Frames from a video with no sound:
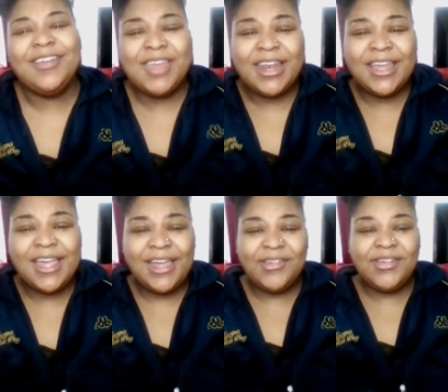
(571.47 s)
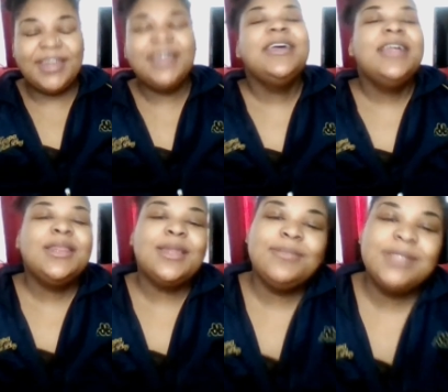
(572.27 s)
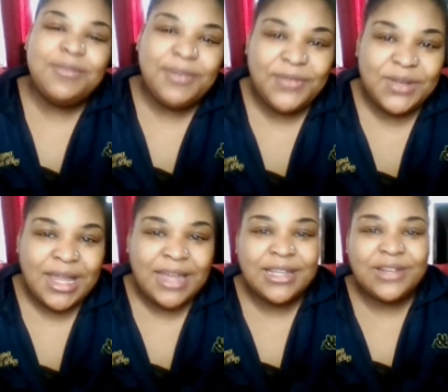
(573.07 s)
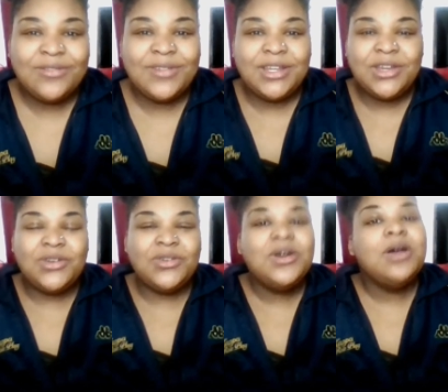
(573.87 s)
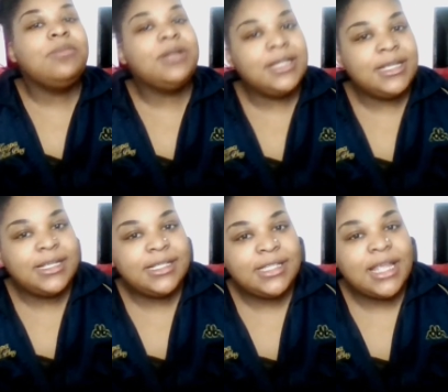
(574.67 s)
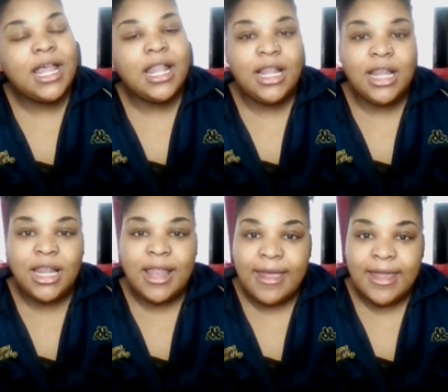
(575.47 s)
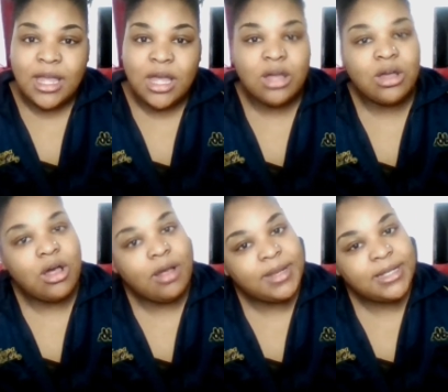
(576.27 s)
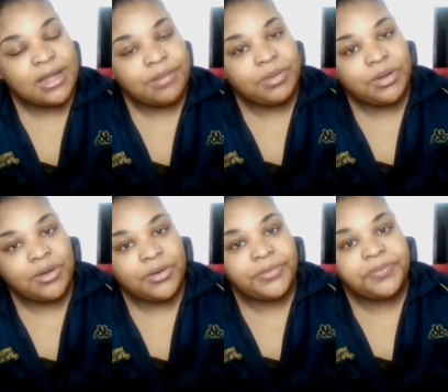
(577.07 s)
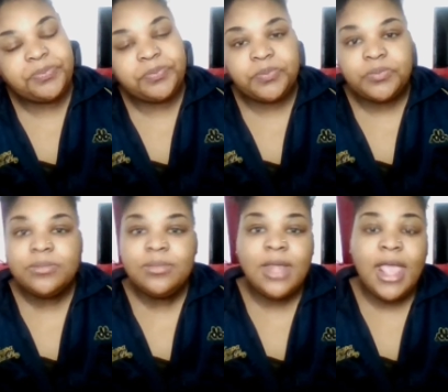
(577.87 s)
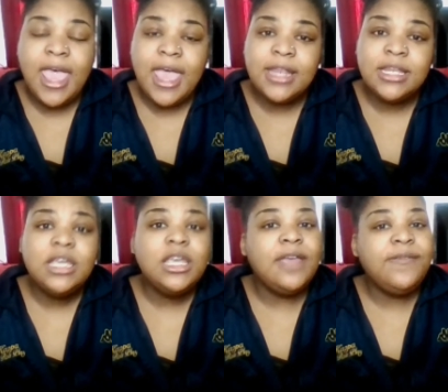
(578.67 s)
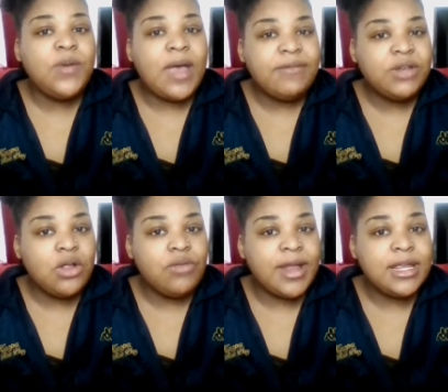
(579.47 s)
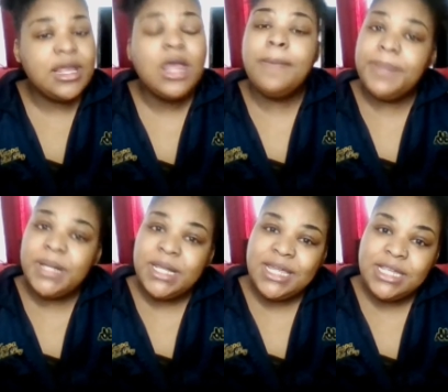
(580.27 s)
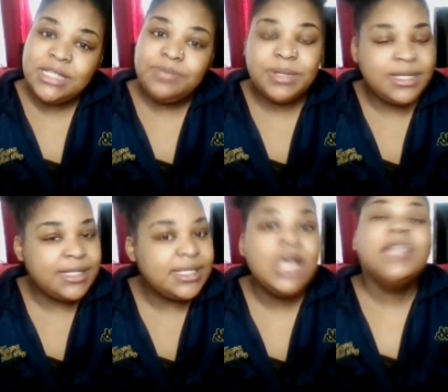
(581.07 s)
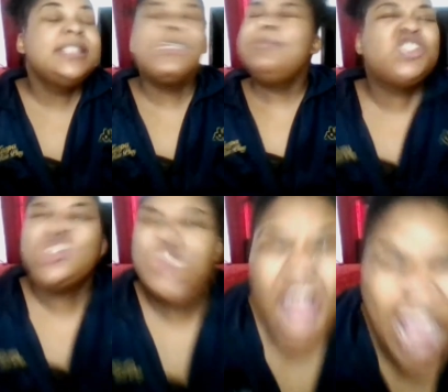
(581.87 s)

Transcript: getting angry thumbs up if you like this video please like comment down below and if you haven't already please please subscribe